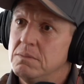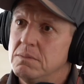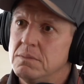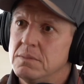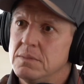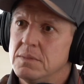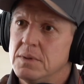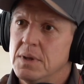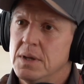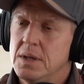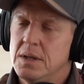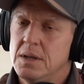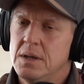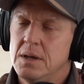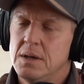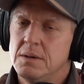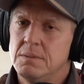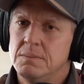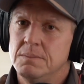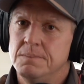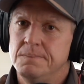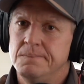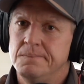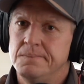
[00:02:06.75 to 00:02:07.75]

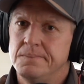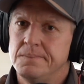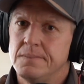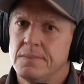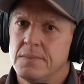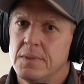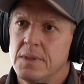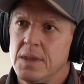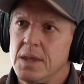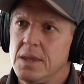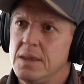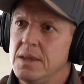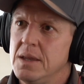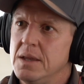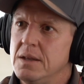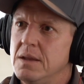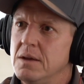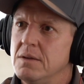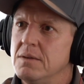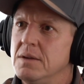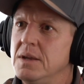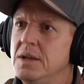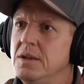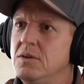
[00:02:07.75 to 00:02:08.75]
then they don't
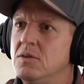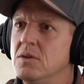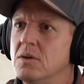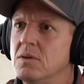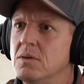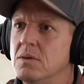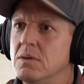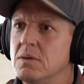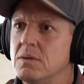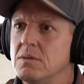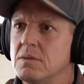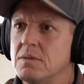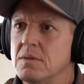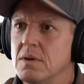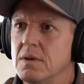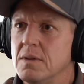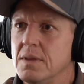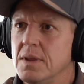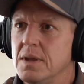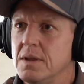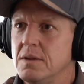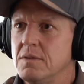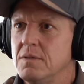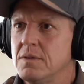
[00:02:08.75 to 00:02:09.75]
need you. Mm-hmm. So they
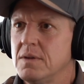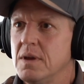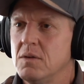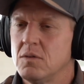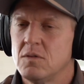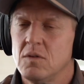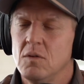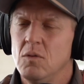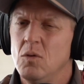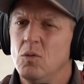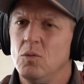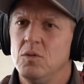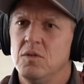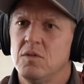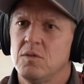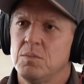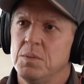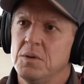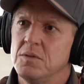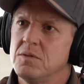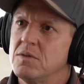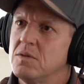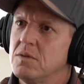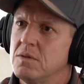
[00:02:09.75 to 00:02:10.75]
just get, so all the
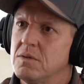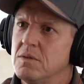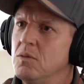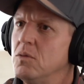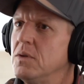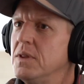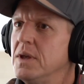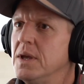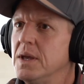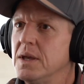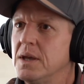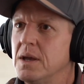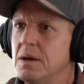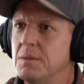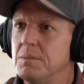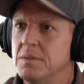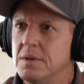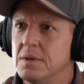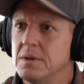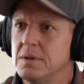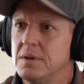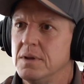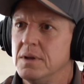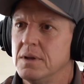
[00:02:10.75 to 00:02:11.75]
sponsors, all the income,
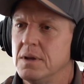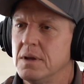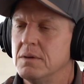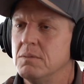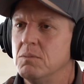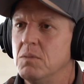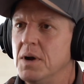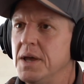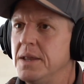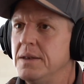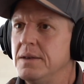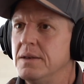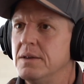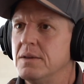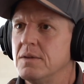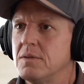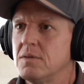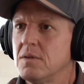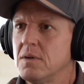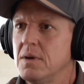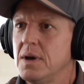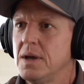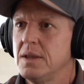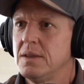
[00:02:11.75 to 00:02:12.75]
went. So
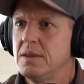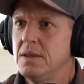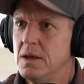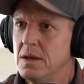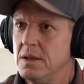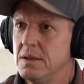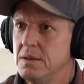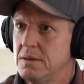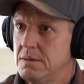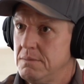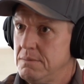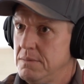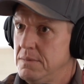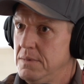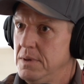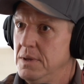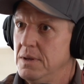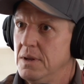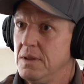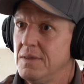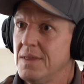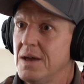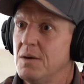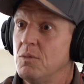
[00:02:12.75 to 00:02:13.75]
I had no,
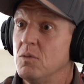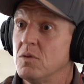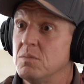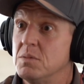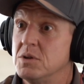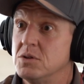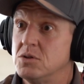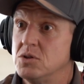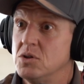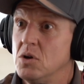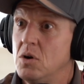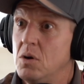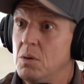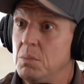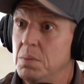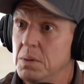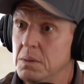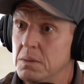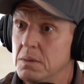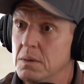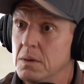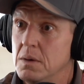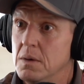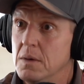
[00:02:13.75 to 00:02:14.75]
that was my job.
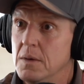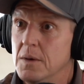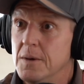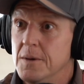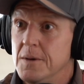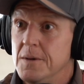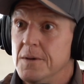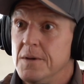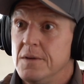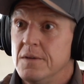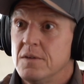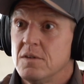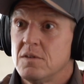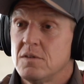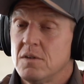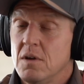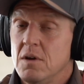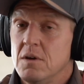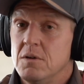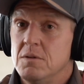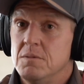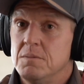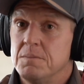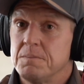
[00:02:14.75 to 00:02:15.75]

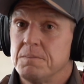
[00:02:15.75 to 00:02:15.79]
So